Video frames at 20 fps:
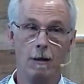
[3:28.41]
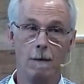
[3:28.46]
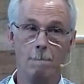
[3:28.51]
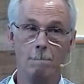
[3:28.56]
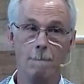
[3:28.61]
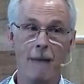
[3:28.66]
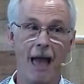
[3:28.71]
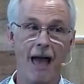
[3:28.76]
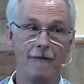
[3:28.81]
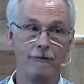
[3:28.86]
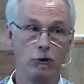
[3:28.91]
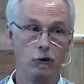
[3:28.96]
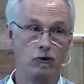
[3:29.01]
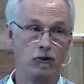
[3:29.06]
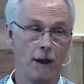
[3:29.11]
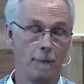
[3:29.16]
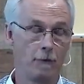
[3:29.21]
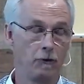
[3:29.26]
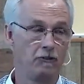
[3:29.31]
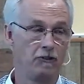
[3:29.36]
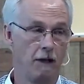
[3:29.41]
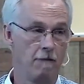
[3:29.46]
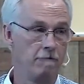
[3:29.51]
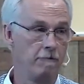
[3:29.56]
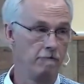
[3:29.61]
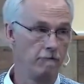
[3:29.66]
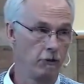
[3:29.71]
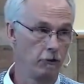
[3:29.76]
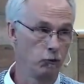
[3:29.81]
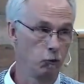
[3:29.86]
Matthew chapter 7,
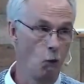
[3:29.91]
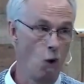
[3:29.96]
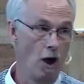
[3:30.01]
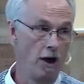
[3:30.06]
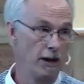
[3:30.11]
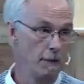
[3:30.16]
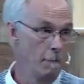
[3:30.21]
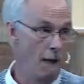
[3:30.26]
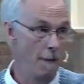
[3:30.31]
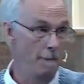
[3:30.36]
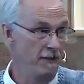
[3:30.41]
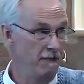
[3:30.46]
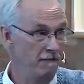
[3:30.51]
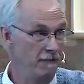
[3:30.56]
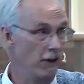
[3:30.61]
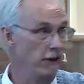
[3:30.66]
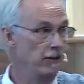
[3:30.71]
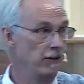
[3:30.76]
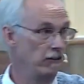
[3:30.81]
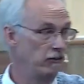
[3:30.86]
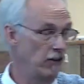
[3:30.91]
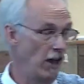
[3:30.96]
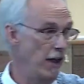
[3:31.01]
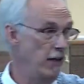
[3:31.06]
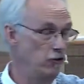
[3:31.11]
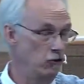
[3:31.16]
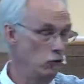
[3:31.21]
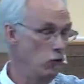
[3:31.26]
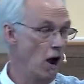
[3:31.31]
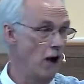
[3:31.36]
verse 1, it might be fun to say,
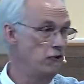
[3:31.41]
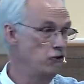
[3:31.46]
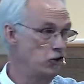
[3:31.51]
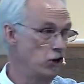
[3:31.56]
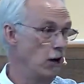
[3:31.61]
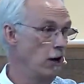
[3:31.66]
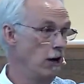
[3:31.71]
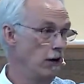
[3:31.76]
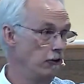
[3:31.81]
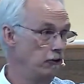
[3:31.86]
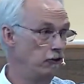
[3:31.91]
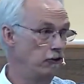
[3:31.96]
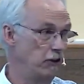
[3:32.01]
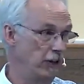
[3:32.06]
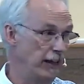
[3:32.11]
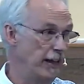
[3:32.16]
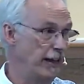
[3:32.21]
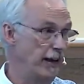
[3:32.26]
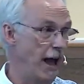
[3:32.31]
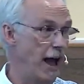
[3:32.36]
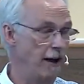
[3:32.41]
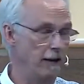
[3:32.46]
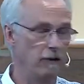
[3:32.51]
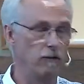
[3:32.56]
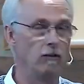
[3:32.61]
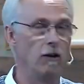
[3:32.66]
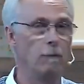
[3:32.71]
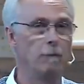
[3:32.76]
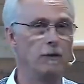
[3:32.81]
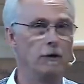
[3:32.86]
do not judge to get out of
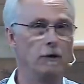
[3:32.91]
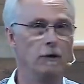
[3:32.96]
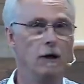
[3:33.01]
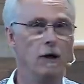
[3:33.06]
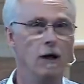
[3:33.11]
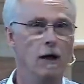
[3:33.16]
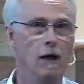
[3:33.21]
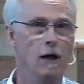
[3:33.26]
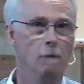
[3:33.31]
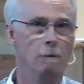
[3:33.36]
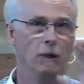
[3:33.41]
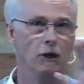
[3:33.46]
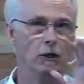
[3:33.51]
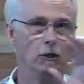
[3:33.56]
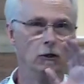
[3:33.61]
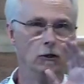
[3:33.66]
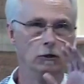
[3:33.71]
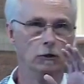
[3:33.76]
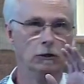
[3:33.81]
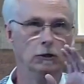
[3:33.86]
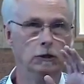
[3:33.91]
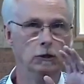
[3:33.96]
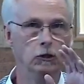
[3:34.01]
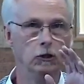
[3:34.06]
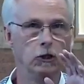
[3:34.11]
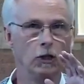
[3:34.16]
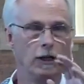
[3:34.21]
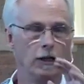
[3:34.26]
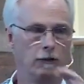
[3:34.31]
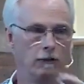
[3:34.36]
something. But
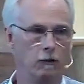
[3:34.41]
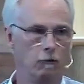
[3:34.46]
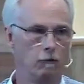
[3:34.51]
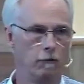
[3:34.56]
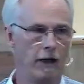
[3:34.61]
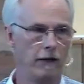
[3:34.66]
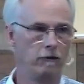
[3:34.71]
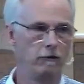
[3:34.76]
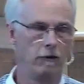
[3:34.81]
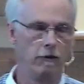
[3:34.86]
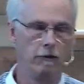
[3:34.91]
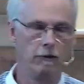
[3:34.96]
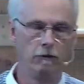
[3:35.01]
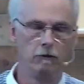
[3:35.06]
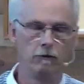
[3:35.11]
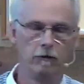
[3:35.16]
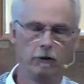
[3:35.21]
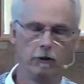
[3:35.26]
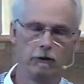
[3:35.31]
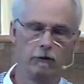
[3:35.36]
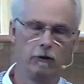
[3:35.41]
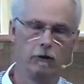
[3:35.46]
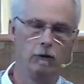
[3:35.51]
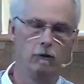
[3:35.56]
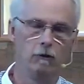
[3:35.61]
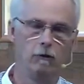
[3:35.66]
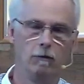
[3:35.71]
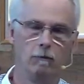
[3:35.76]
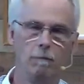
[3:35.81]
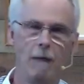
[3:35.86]
look at the rest of these
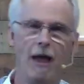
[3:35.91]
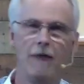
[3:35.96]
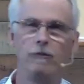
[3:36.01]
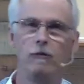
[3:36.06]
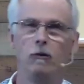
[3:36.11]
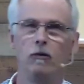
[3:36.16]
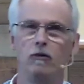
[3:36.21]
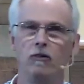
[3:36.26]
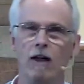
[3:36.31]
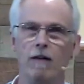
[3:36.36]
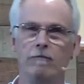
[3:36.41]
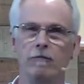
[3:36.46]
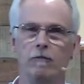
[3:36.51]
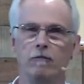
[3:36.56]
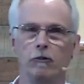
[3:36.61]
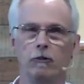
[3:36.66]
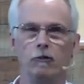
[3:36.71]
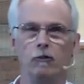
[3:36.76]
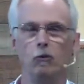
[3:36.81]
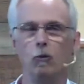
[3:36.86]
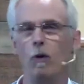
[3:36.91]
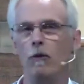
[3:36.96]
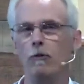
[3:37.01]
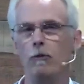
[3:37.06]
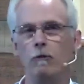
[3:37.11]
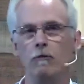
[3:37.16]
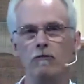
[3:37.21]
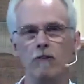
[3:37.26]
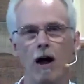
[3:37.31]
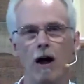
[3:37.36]
verses. Matthew 7, verses 1 through
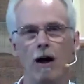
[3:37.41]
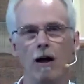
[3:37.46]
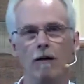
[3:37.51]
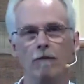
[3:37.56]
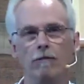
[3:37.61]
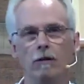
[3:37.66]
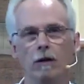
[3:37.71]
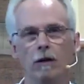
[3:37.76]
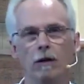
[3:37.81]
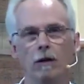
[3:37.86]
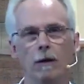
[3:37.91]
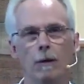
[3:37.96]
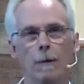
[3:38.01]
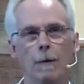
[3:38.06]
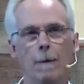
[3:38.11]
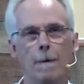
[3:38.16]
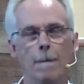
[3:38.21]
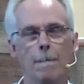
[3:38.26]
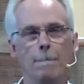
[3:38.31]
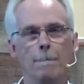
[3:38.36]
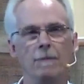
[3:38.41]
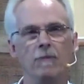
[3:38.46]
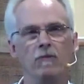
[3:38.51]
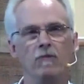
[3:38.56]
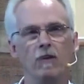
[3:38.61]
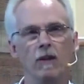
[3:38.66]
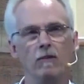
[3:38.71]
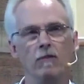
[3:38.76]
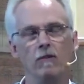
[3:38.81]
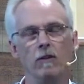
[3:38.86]
5
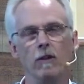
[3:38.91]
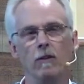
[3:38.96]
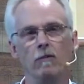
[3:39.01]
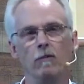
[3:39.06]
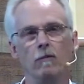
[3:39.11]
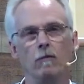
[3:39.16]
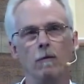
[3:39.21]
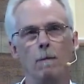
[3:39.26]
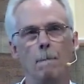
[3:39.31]
says this.